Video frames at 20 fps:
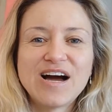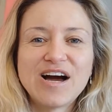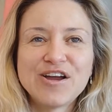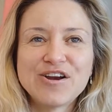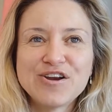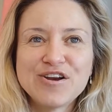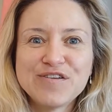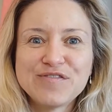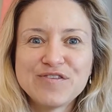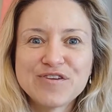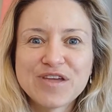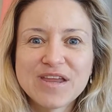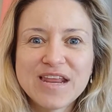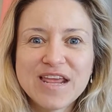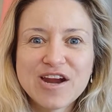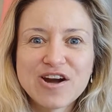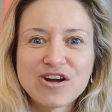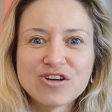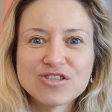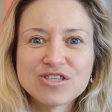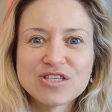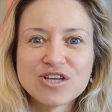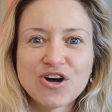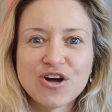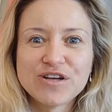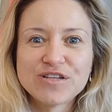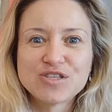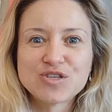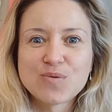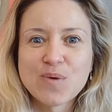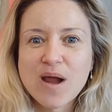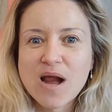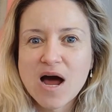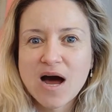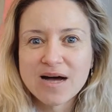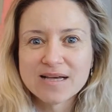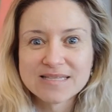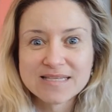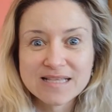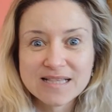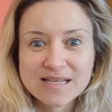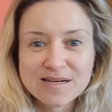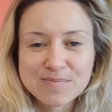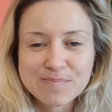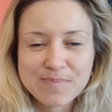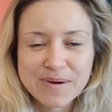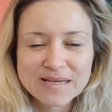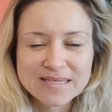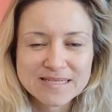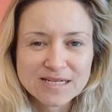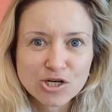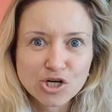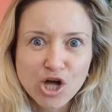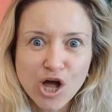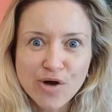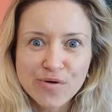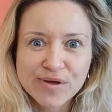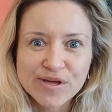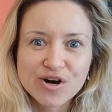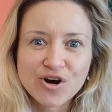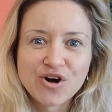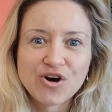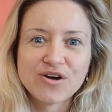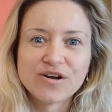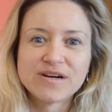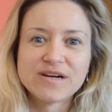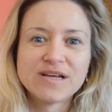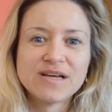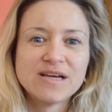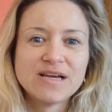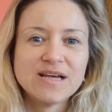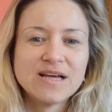I don't know if you can hear outside, it's quite a hustle and a bustle going on.